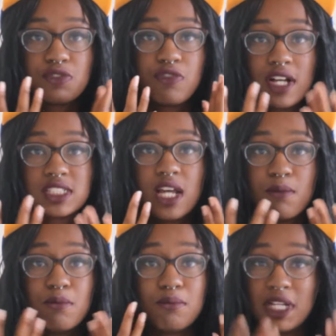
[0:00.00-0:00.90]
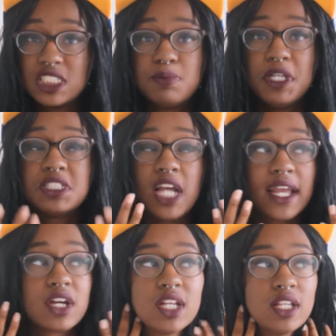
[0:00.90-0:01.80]
fucked up my speech.
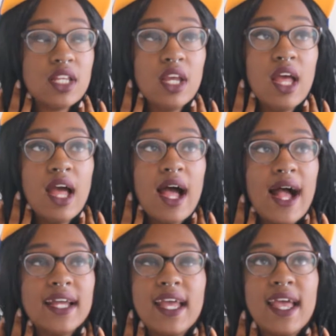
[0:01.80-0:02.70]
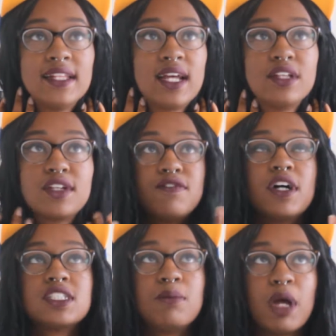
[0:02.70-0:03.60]
And it
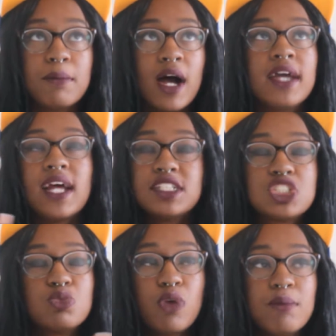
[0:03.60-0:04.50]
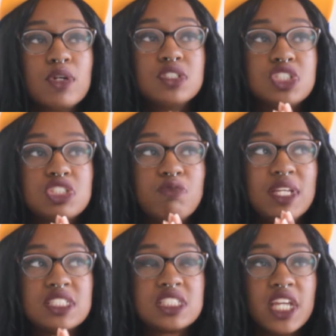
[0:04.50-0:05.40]
fucked up my mind. I just remember just
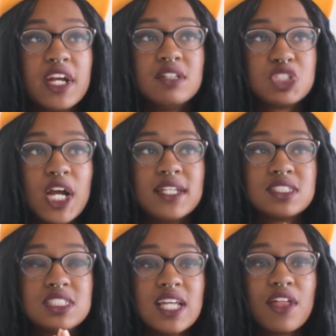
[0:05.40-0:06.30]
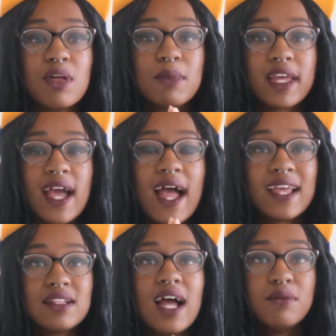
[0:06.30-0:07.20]
being scared and trying to tell them, like,
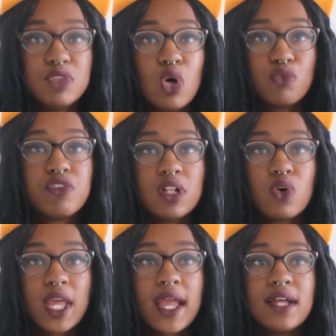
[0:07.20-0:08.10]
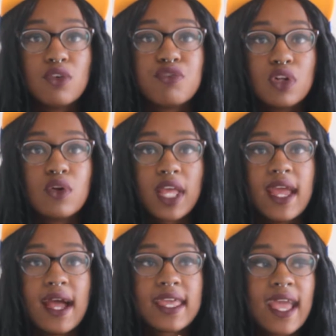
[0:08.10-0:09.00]
I don't feel okay,
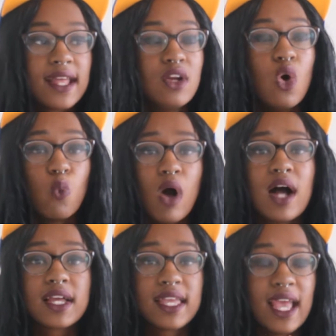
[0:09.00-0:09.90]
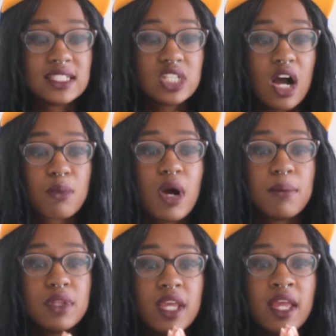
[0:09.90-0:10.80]
I can't walk, I can't talk
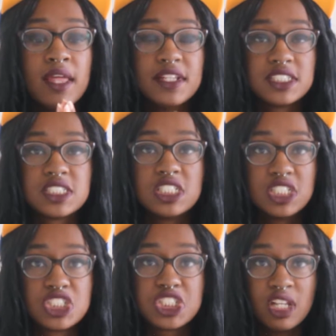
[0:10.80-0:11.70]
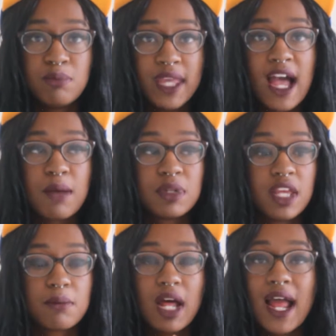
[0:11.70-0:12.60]
properly, this shouldn't be
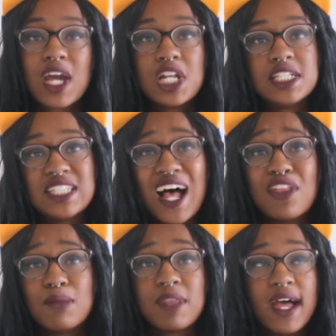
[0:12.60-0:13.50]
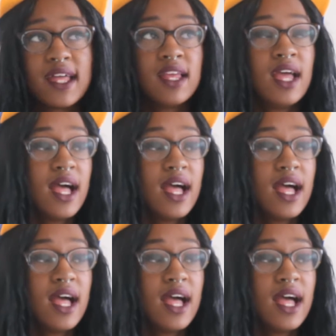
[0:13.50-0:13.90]
happening, but I couldn't tell them that.